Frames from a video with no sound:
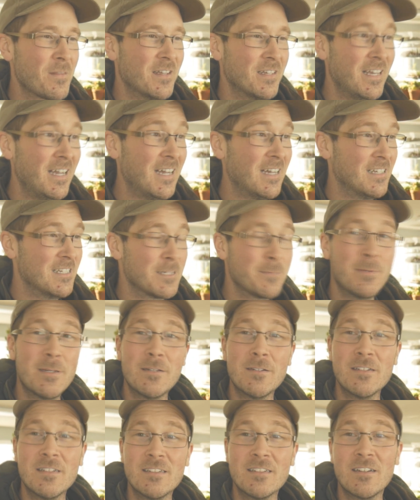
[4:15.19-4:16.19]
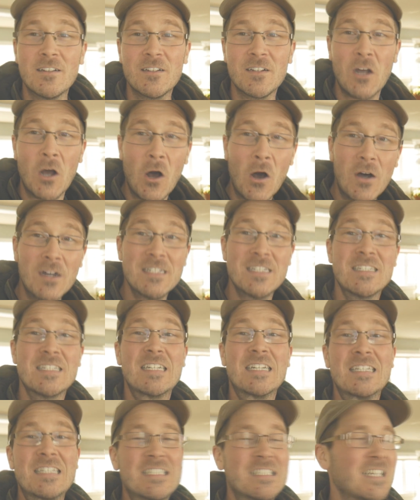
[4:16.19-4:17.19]
yeah, it's been
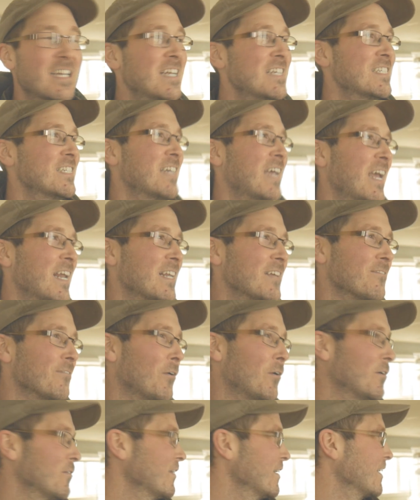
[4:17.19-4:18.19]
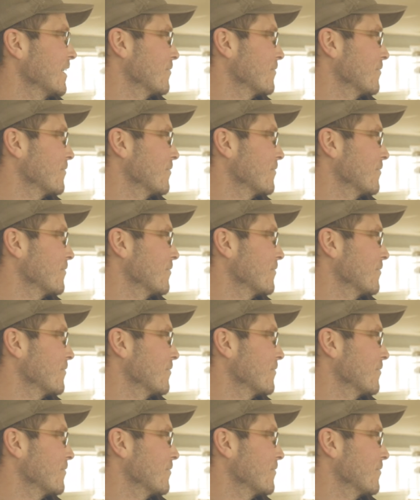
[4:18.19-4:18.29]
constantly changing and evolving,